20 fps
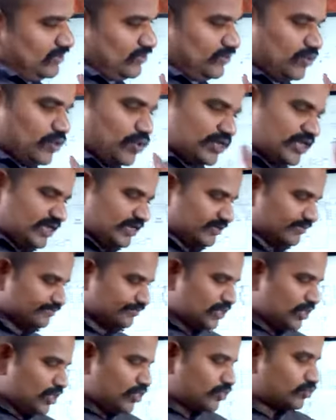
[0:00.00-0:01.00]
Okay, now.
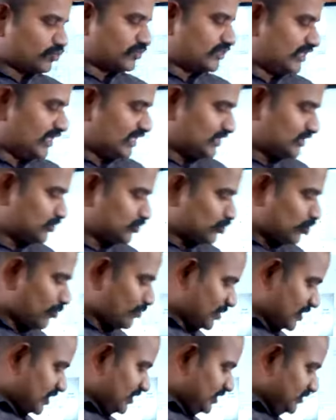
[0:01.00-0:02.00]
So the next
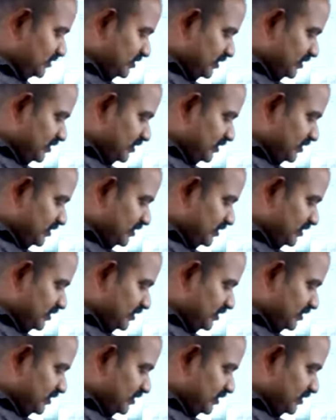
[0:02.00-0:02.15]
topic is